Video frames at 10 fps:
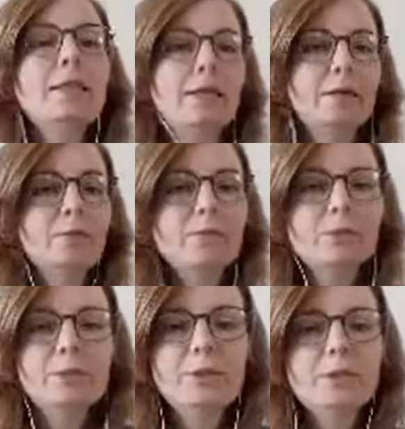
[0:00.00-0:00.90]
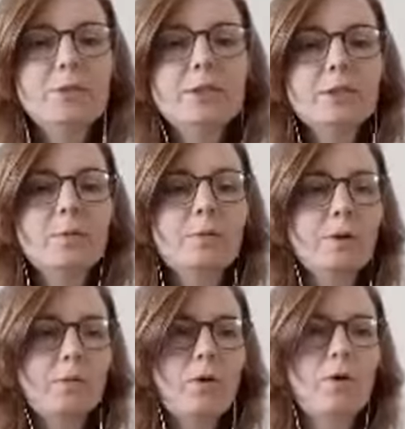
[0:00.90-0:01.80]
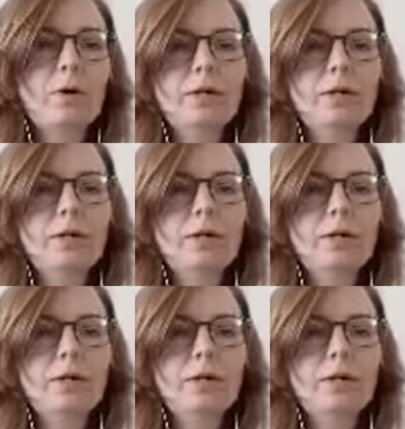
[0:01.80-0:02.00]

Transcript: then you must be doing something wrong.